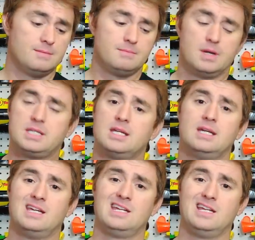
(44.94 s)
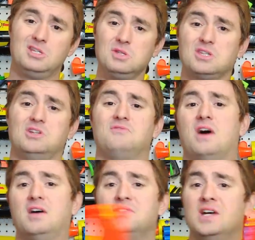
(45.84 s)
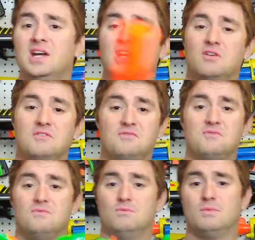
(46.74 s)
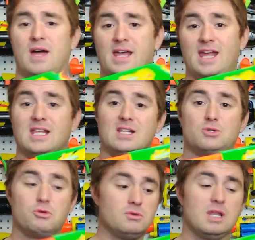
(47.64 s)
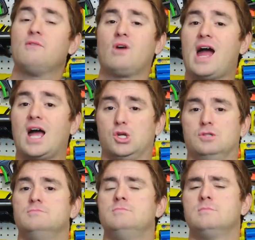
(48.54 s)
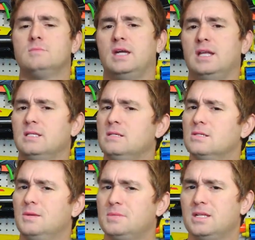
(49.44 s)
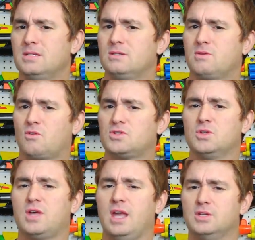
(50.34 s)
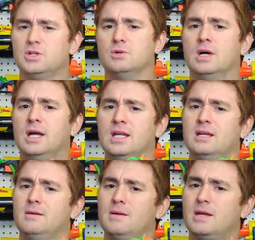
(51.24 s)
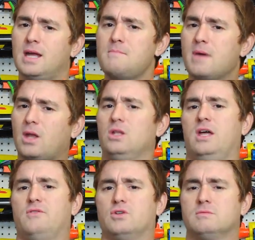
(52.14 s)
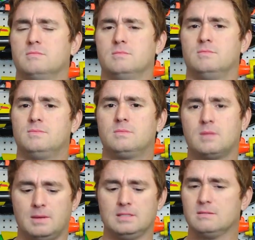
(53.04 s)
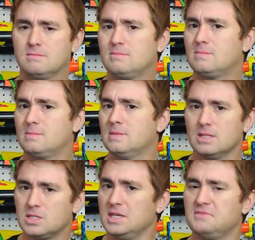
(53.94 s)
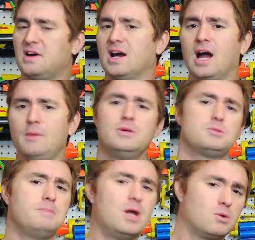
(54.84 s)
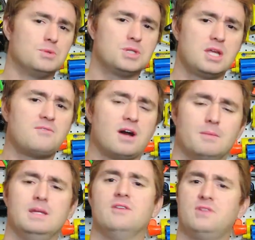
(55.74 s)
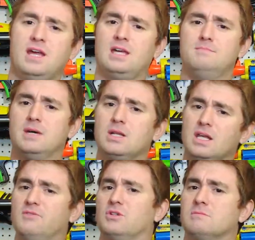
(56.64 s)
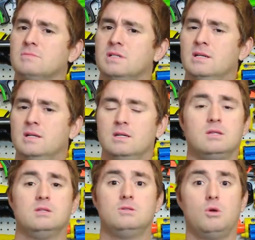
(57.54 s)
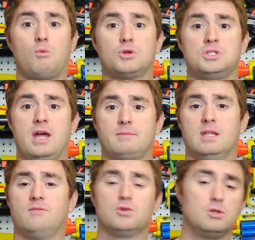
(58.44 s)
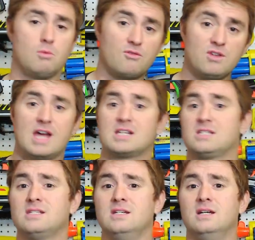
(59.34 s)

But in 2005, we've had a true lever action, and something that Nerf still can't do. A metal lever. I mean, Slingfire. How much better would the Slingfire be if it had a metal lever? No more snap levers, no more flex.